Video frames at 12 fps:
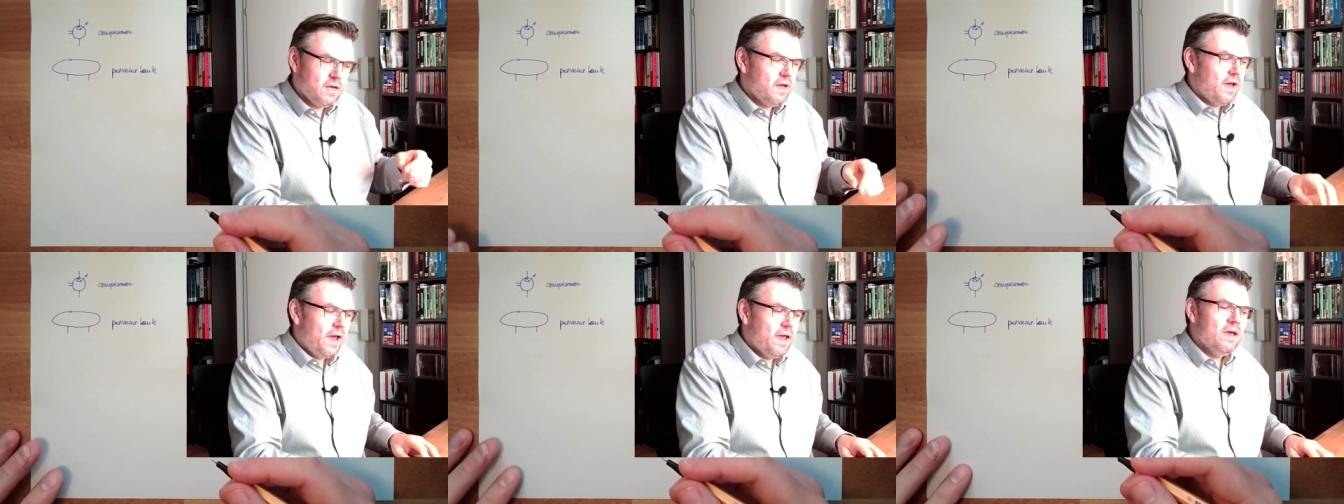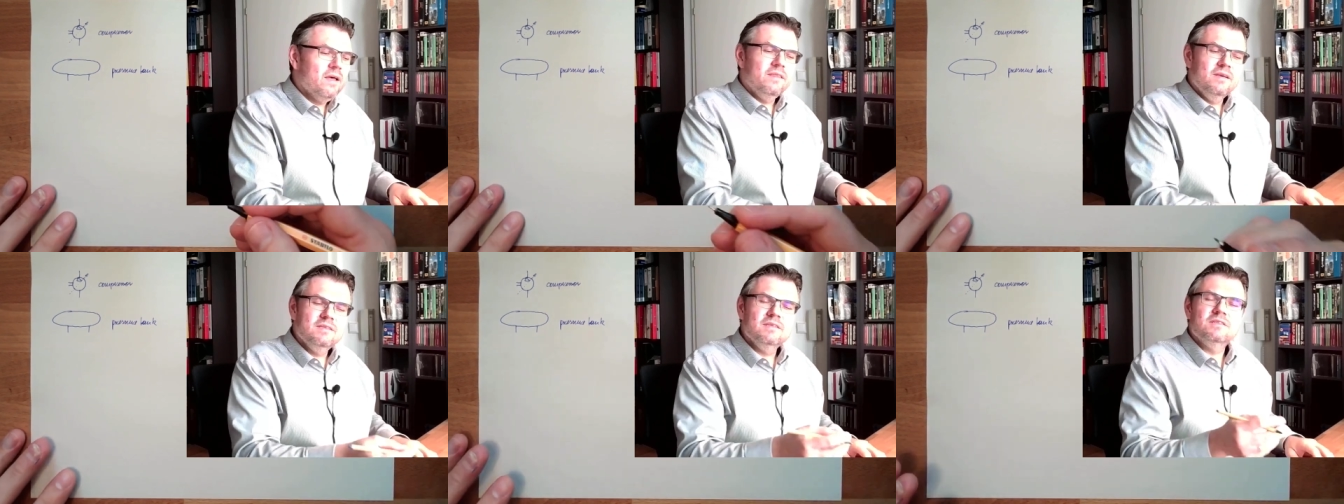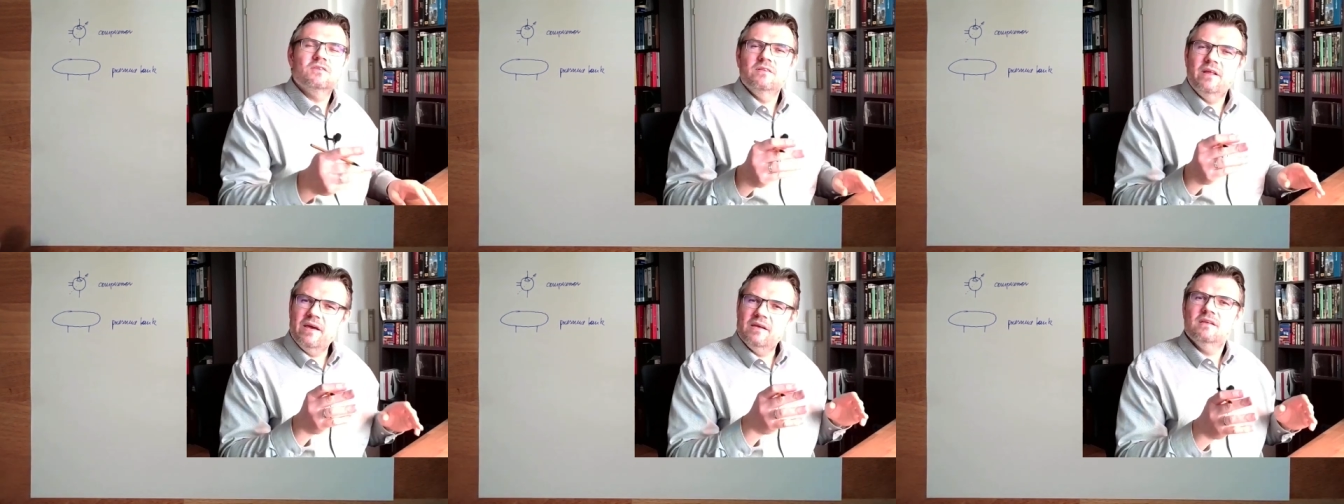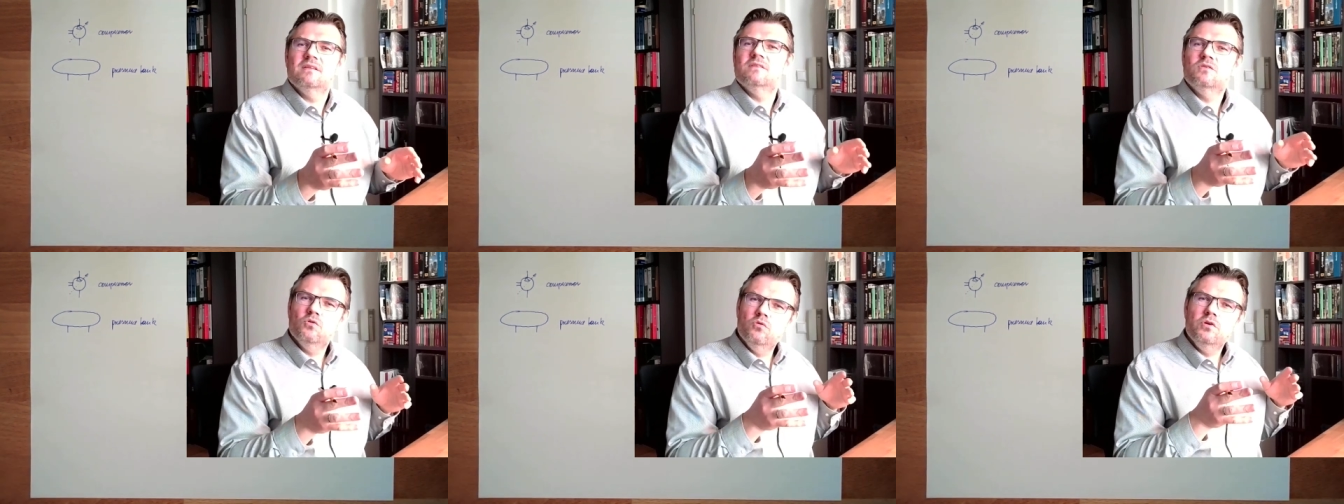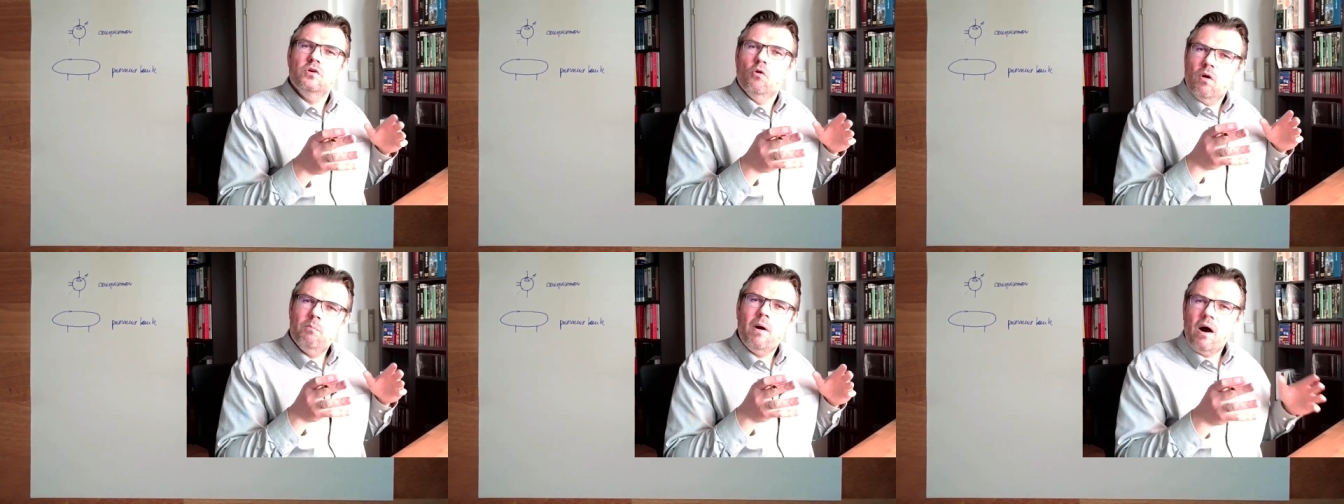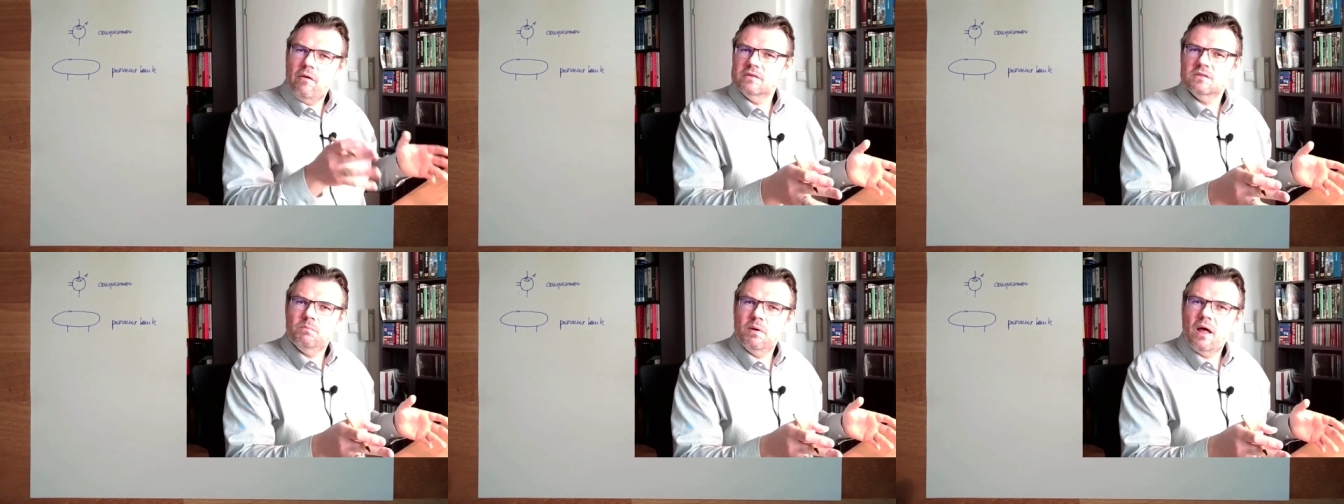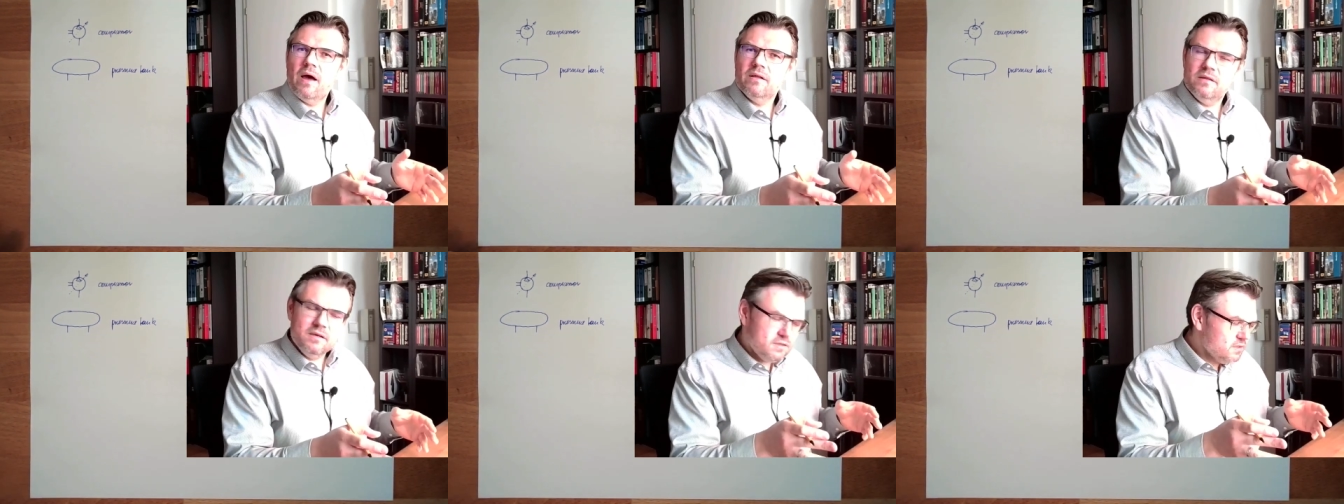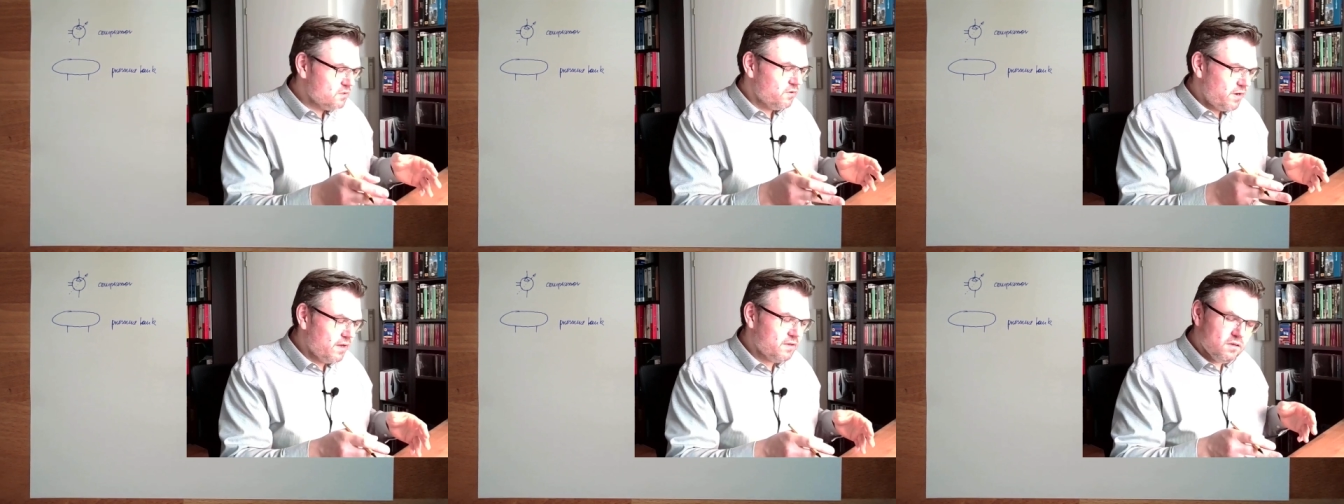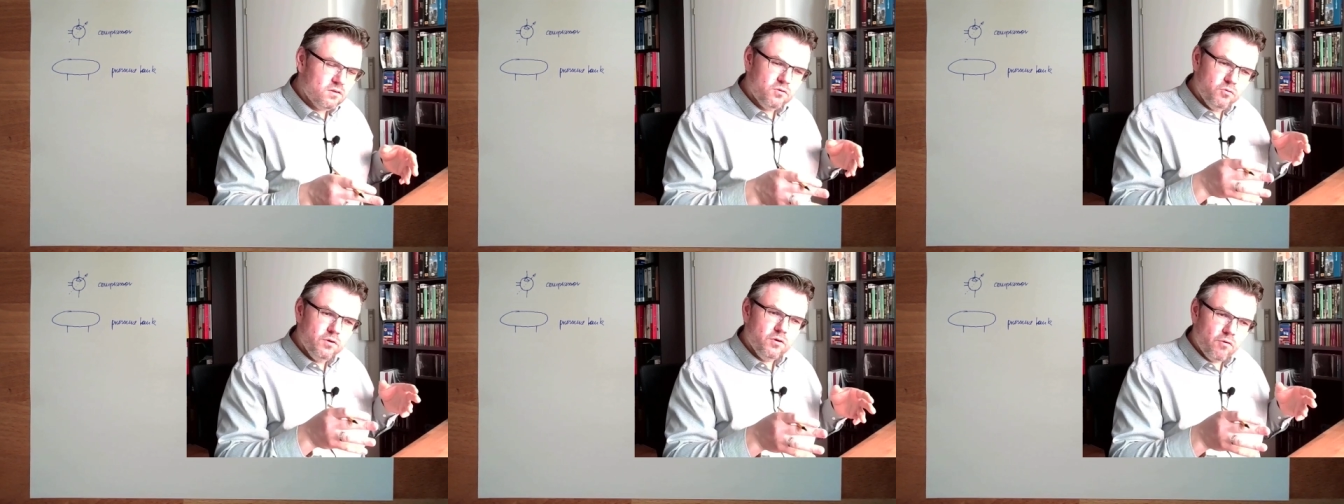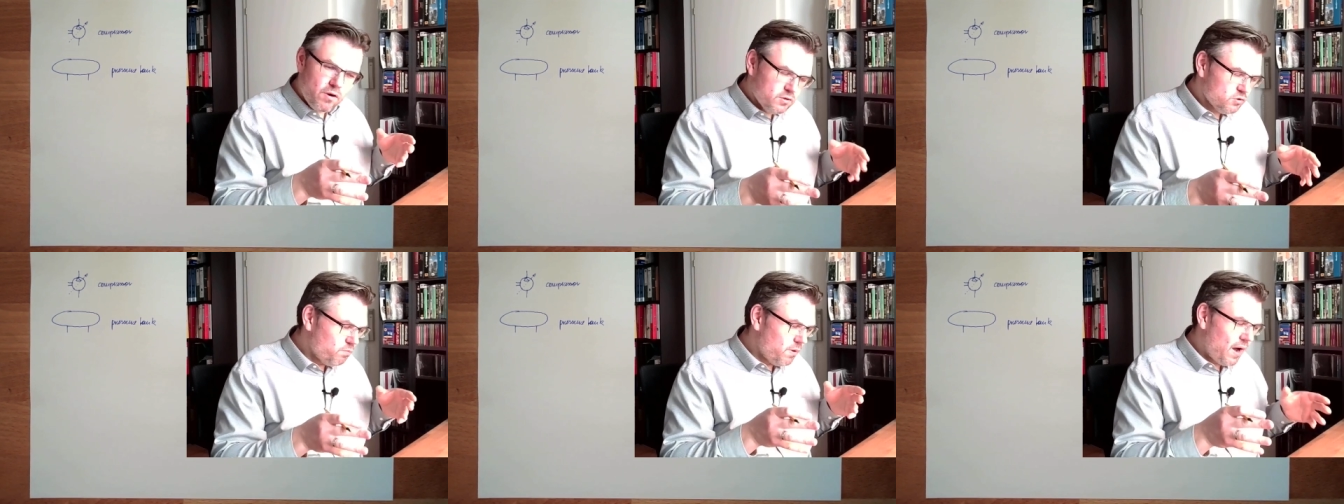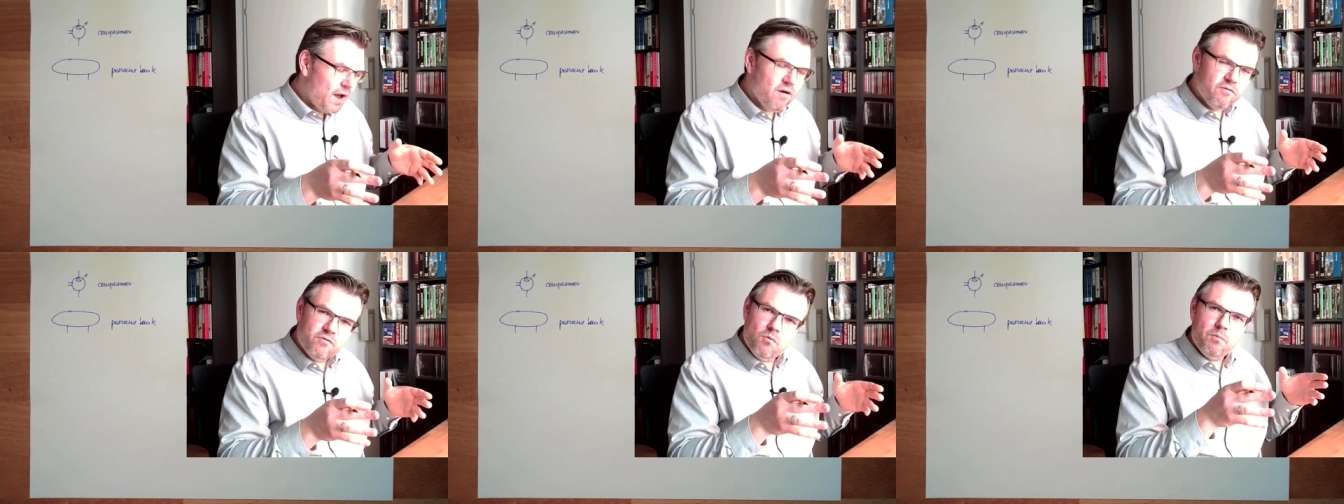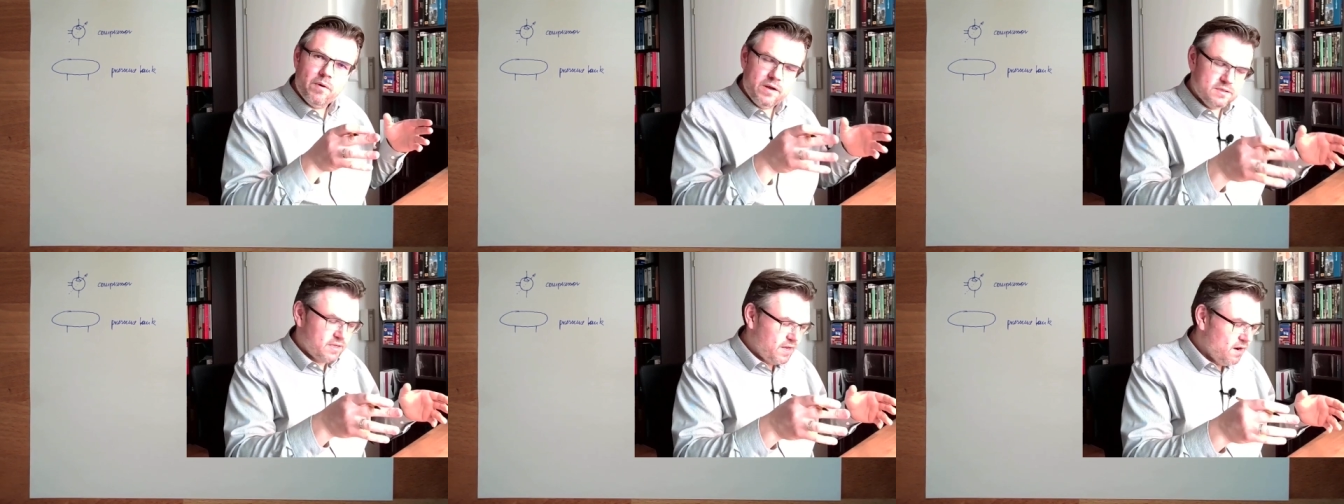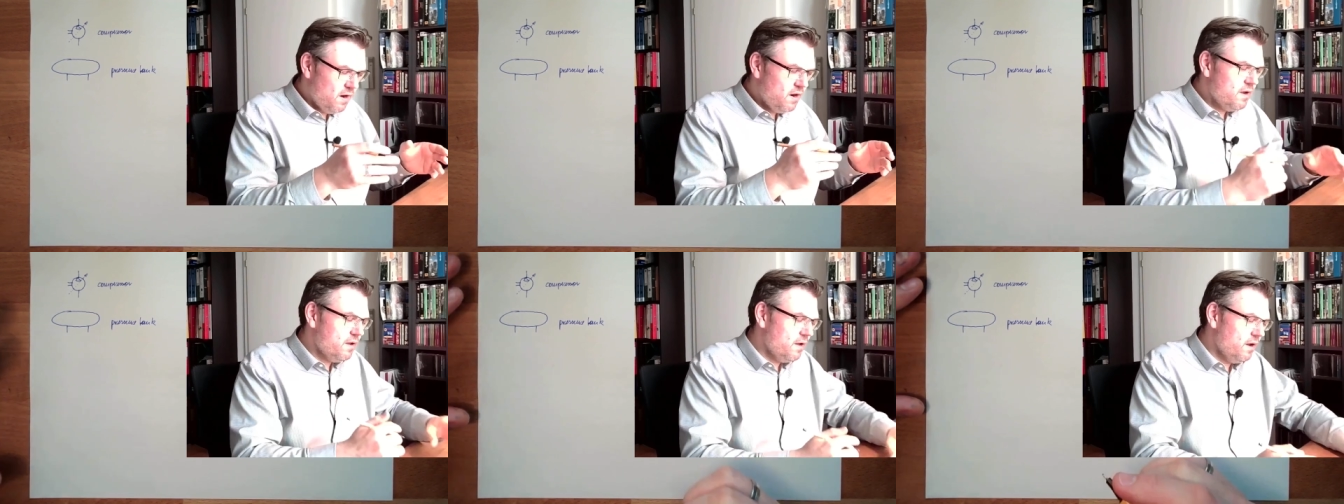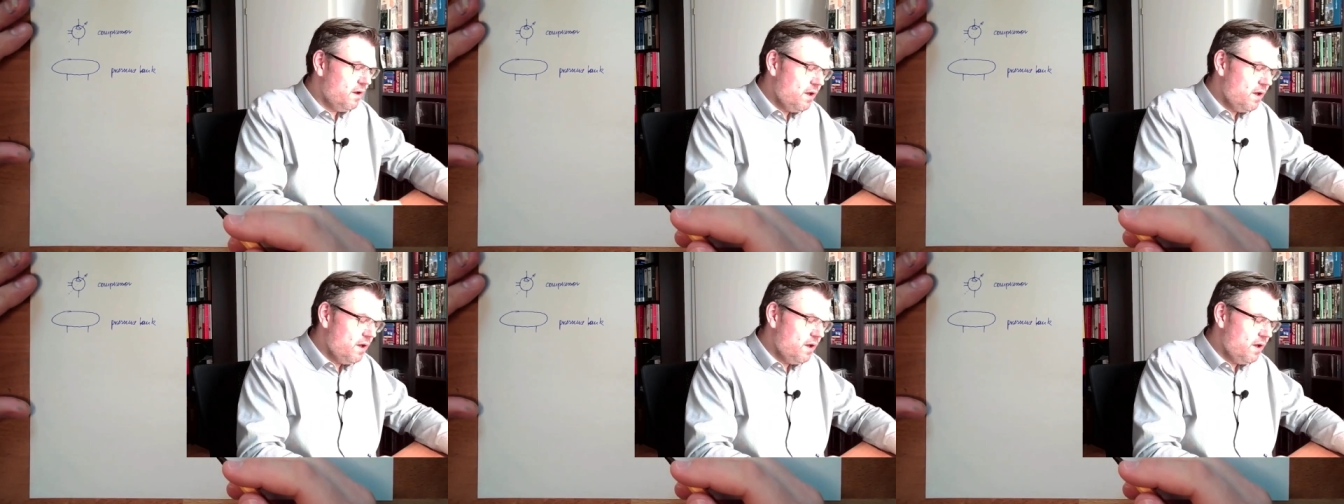hey, this is connected to your power supply. This is connected to your supply of compressed air. Yeah?